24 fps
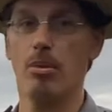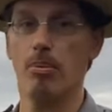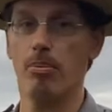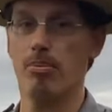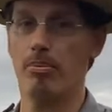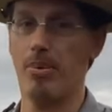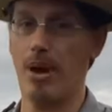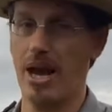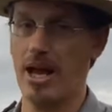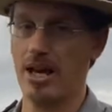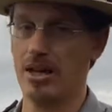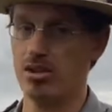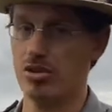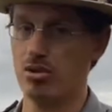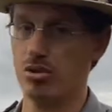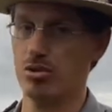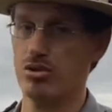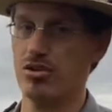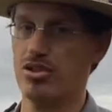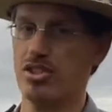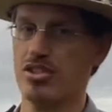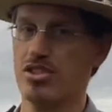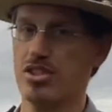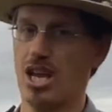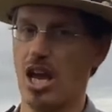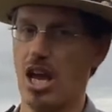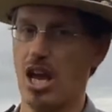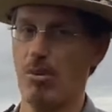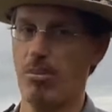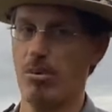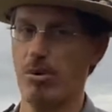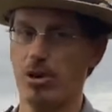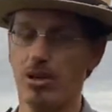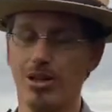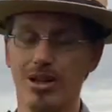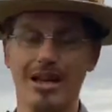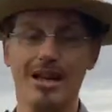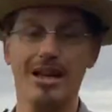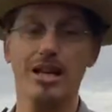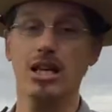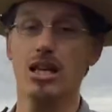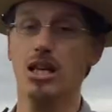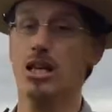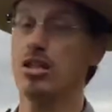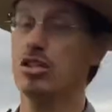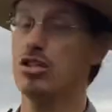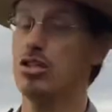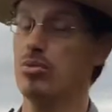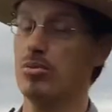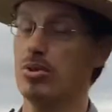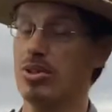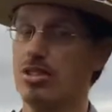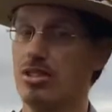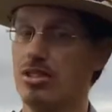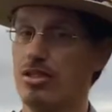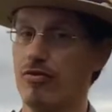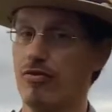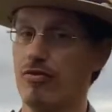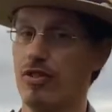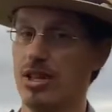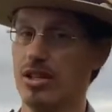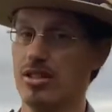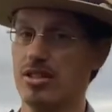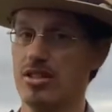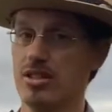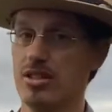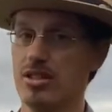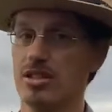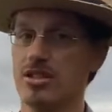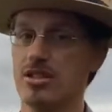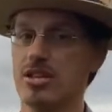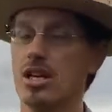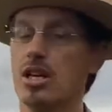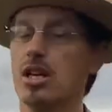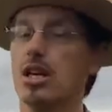back towards its capital and into its defenses,